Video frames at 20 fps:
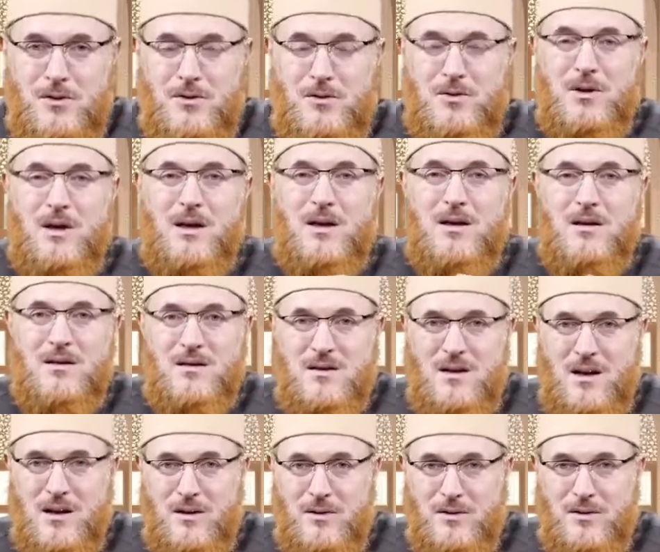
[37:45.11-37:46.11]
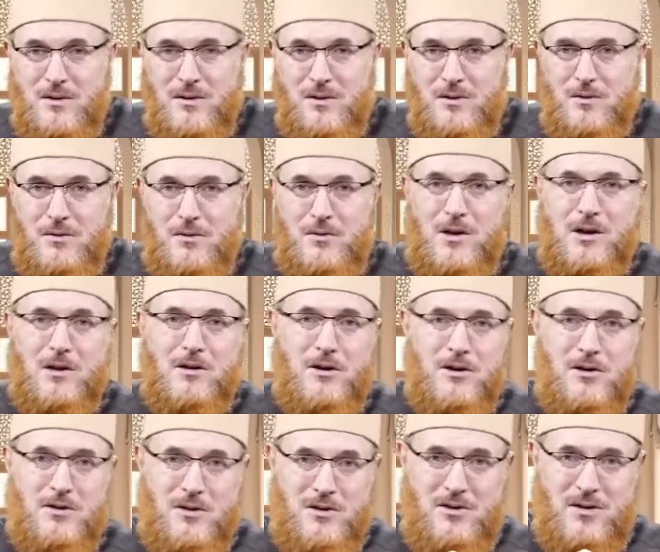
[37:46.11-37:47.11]
do not insult, do not
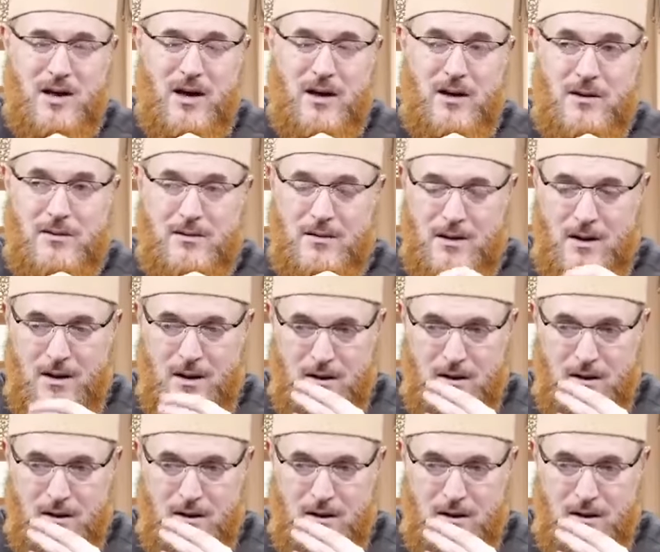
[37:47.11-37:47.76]
criticize.